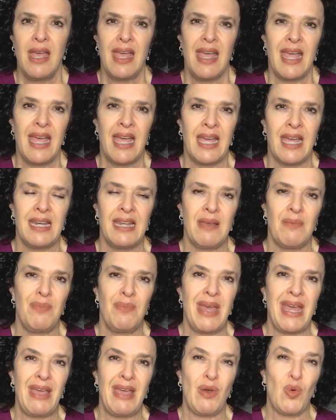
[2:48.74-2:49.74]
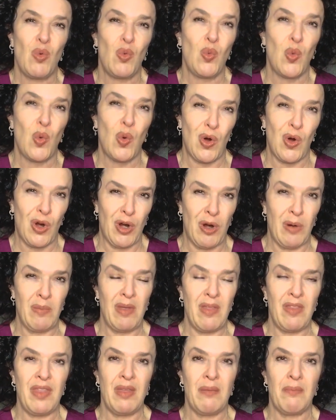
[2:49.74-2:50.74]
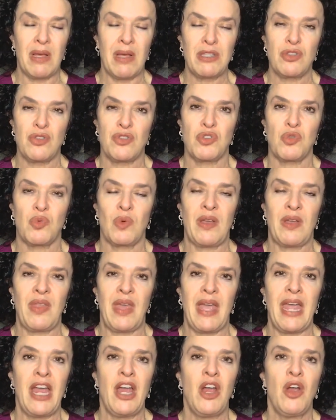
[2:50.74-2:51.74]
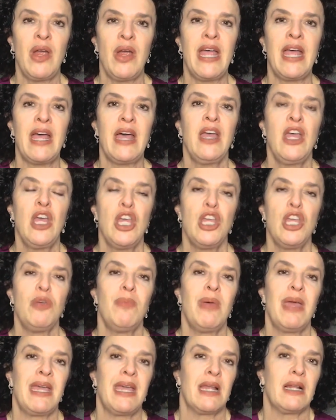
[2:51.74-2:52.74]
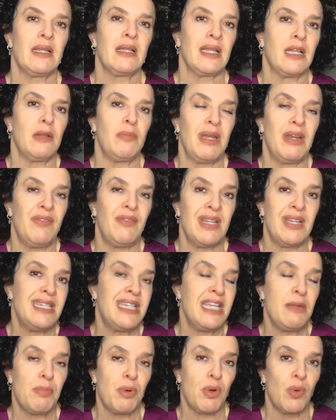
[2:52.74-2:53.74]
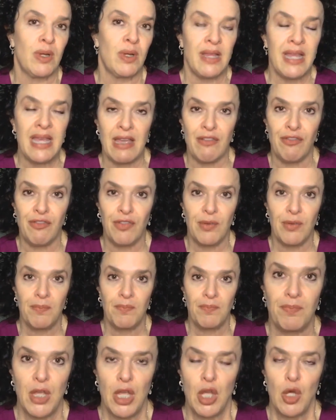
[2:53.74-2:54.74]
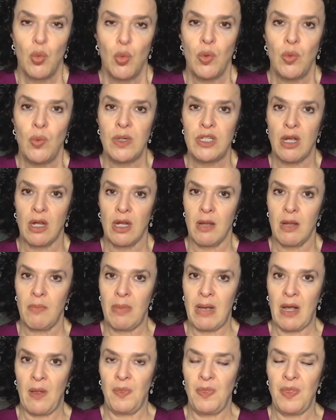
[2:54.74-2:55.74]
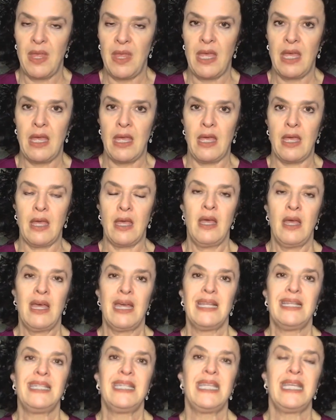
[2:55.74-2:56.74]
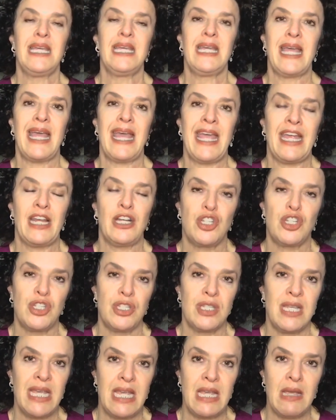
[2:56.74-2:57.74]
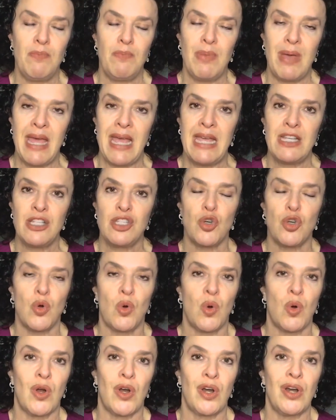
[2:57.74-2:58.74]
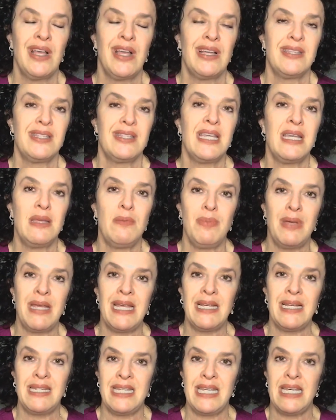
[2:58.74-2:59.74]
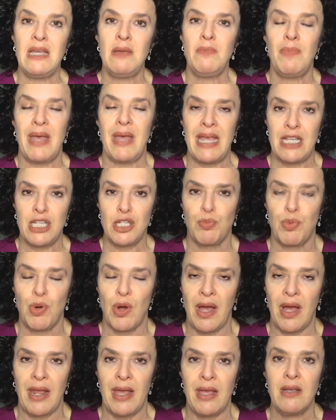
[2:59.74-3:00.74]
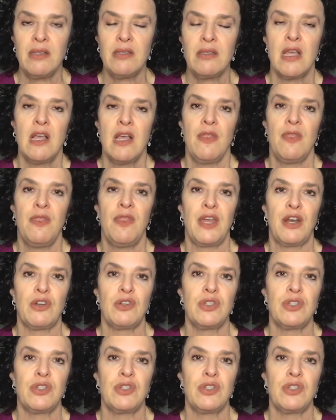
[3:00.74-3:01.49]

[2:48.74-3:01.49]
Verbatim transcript: and it may warm the muscles around the area. You may get a little bit of a deeper relief. When we talk about the T H C-based or C B D-based products that are